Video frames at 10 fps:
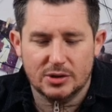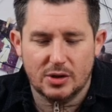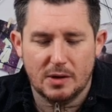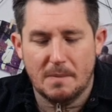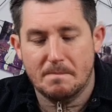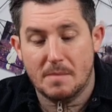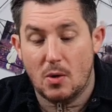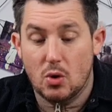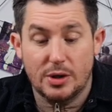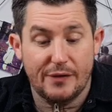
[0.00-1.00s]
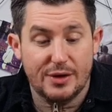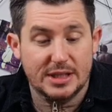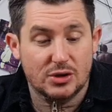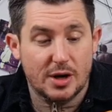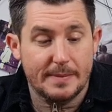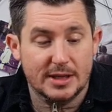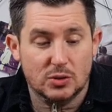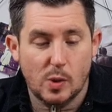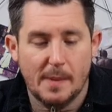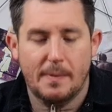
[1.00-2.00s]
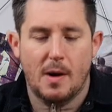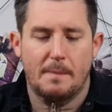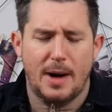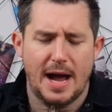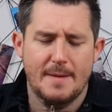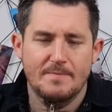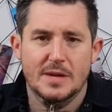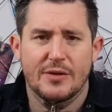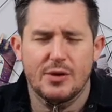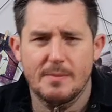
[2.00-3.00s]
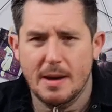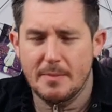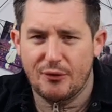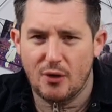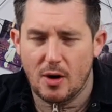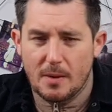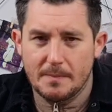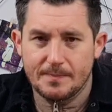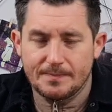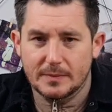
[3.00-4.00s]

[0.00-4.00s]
So, I wonder if this is going to be a sweet pork pie. If you remember from